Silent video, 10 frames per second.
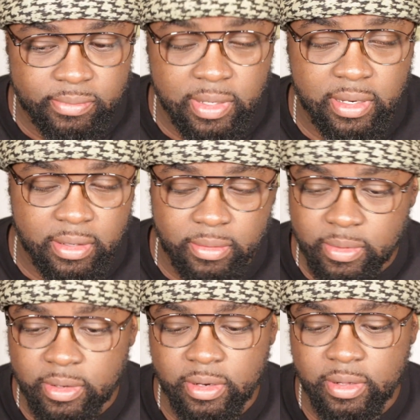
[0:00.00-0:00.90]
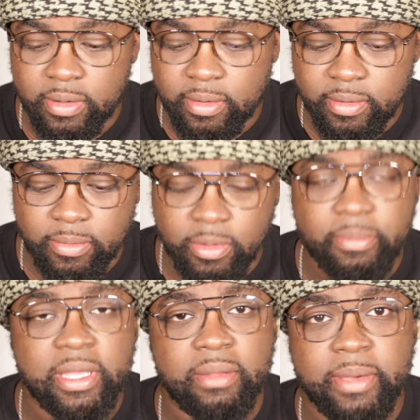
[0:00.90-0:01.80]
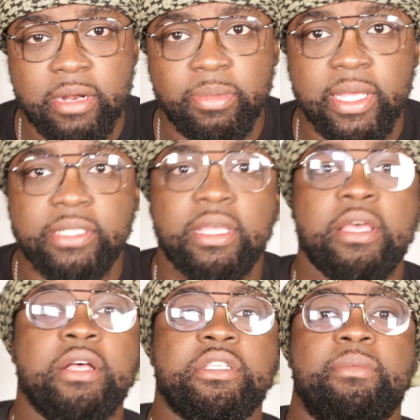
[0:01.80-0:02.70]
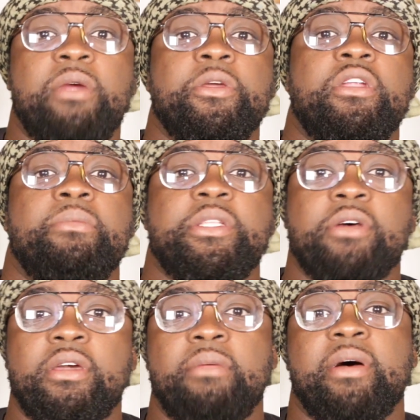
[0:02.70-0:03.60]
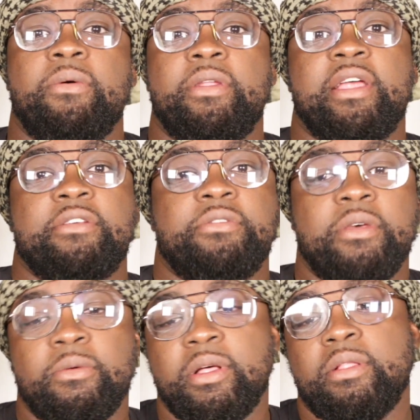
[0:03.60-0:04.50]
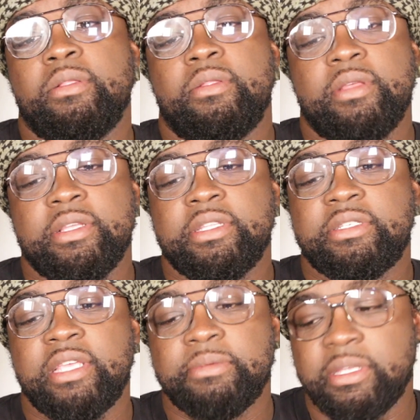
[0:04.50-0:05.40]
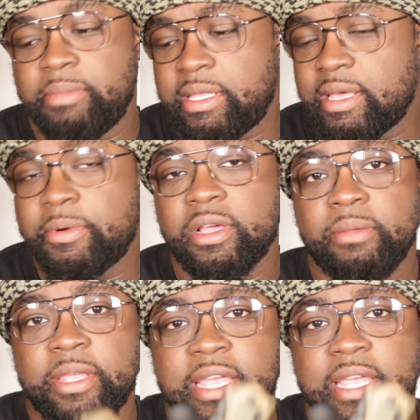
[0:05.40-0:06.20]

and then we'll be in a better place. Tomorrow we're going to be talking about what knives. Well, it seems to me that we're going to be